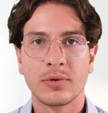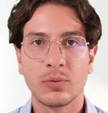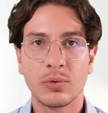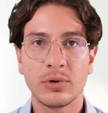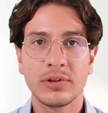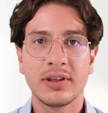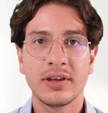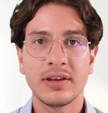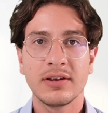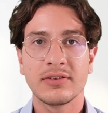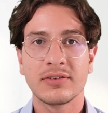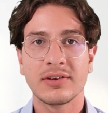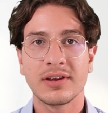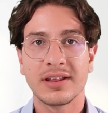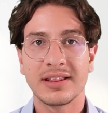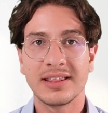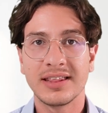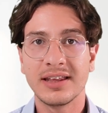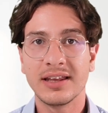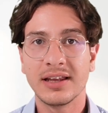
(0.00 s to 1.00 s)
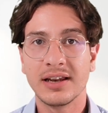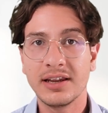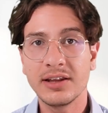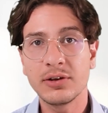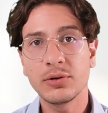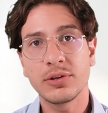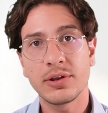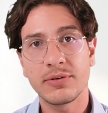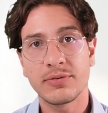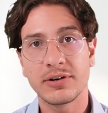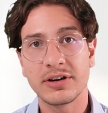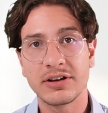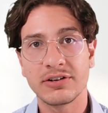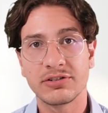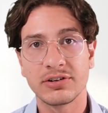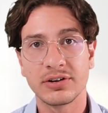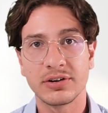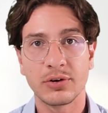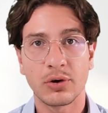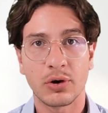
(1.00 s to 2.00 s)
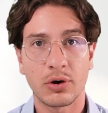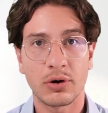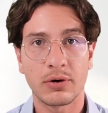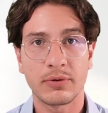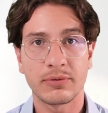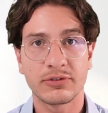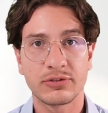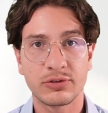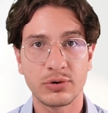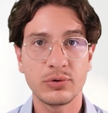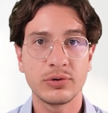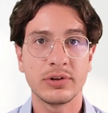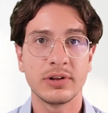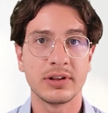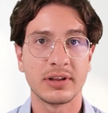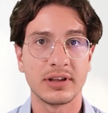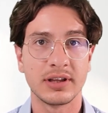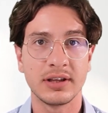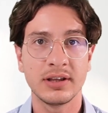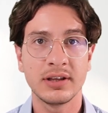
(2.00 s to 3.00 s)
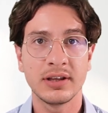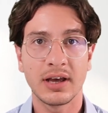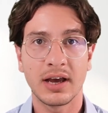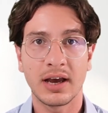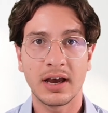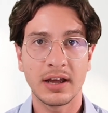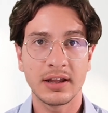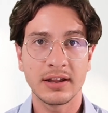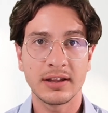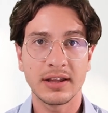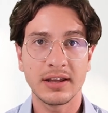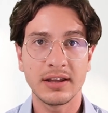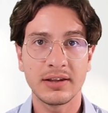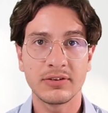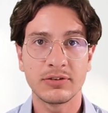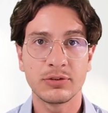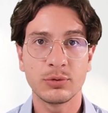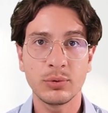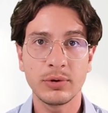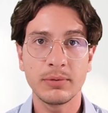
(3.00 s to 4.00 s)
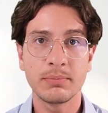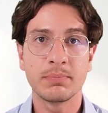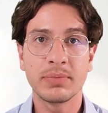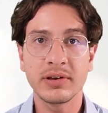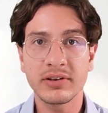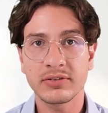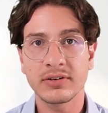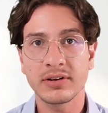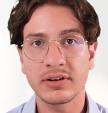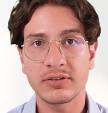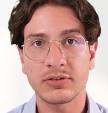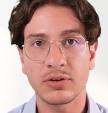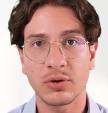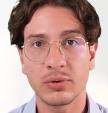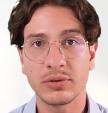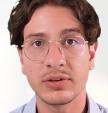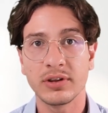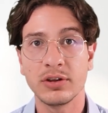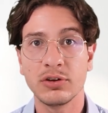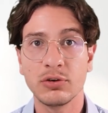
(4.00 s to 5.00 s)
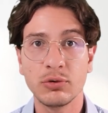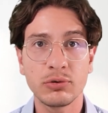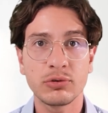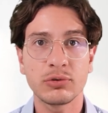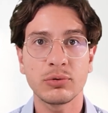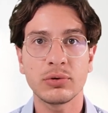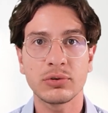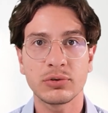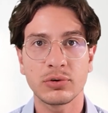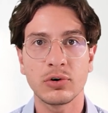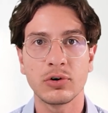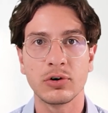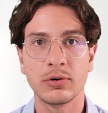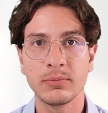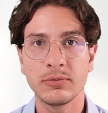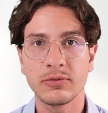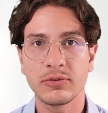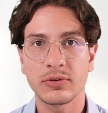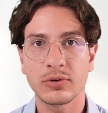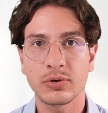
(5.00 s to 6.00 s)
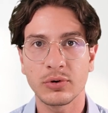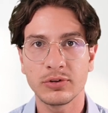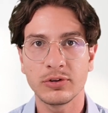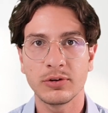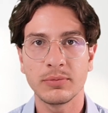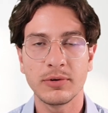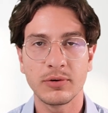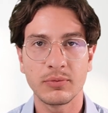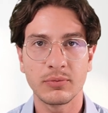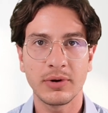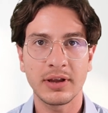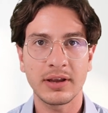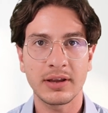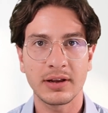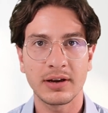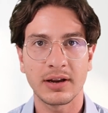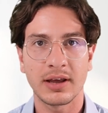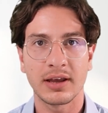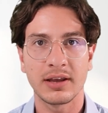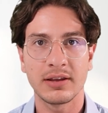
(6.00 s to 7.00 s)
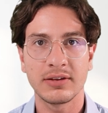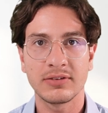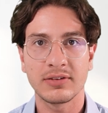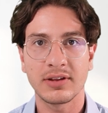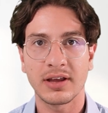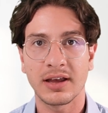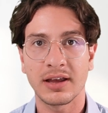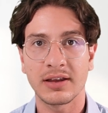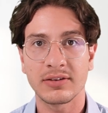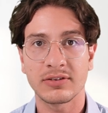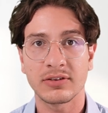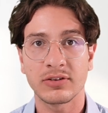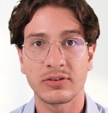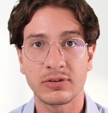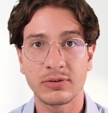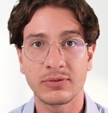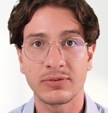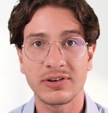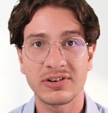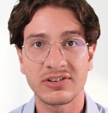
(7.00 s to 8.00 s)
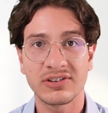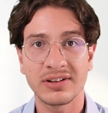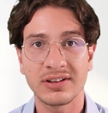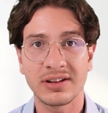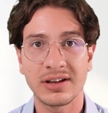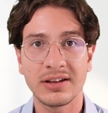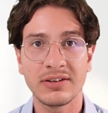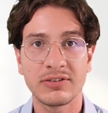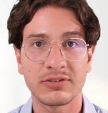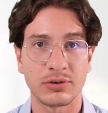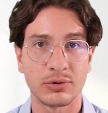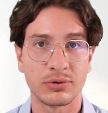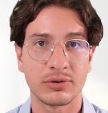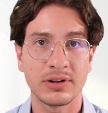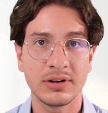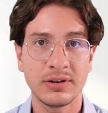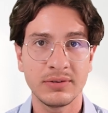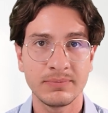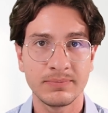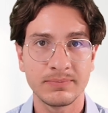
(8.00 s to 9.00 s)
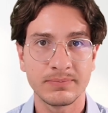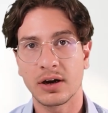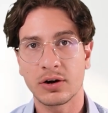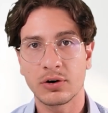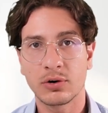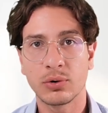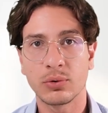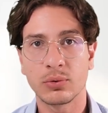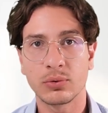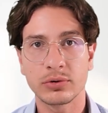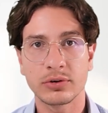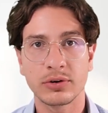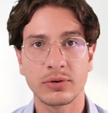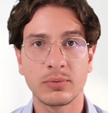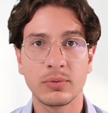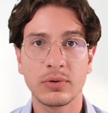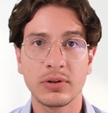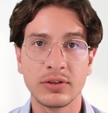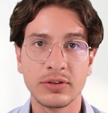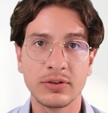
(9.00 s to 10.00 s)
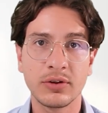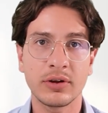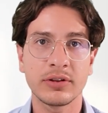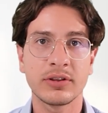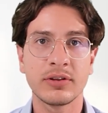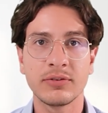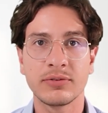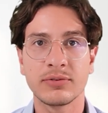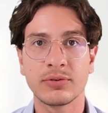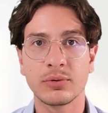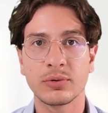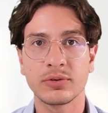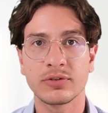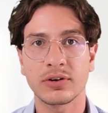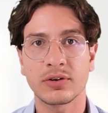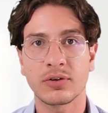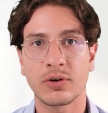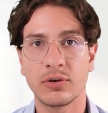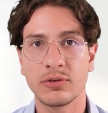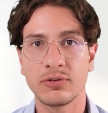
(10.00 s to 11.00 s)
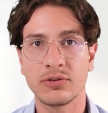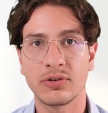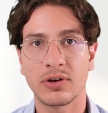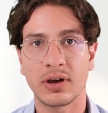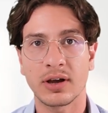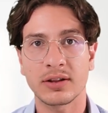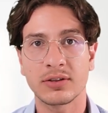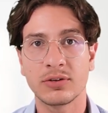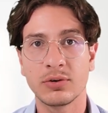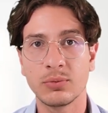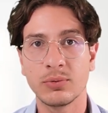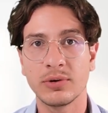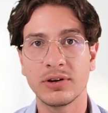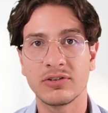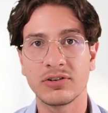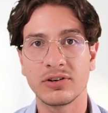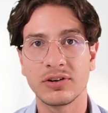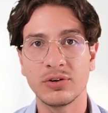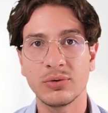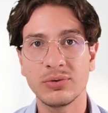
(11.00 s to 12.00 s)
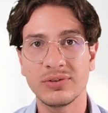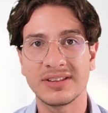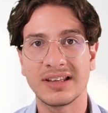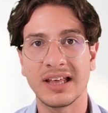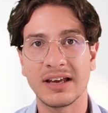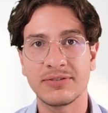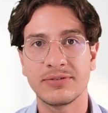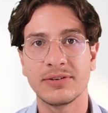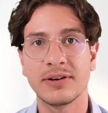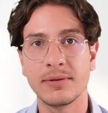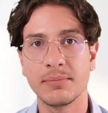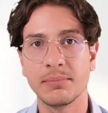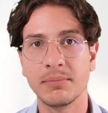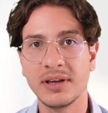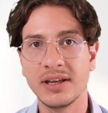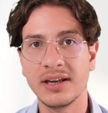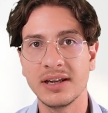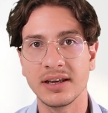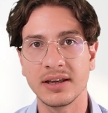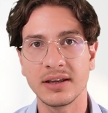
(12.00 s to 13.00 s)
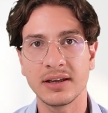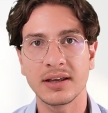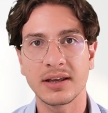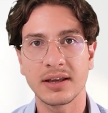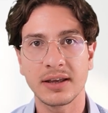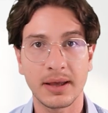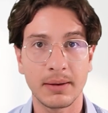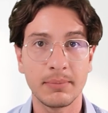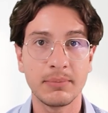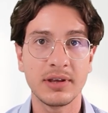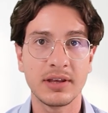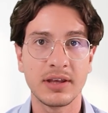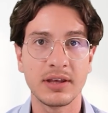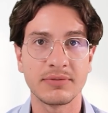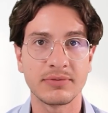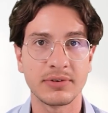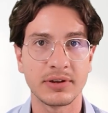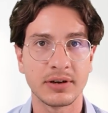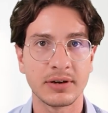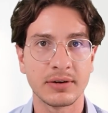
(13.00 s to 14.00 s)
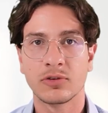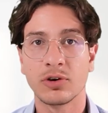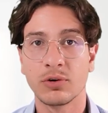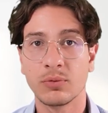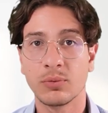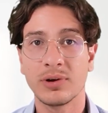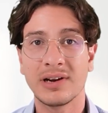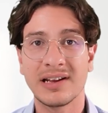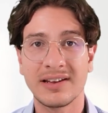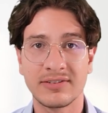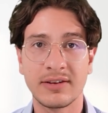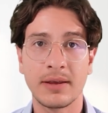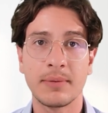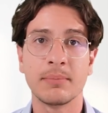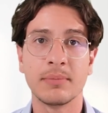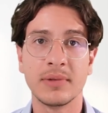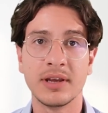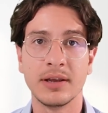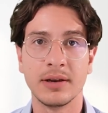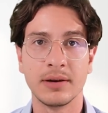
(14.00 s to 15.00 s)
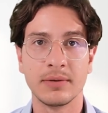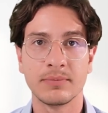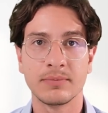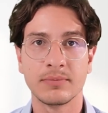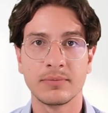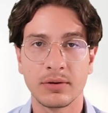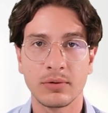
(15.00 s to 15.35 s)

What is the legal definition of certainty, and is doing business on the usual terms going to be recognized as sufficiently certain? A court will not enforce a contract to which no definite meaning can be given. So what does that mean?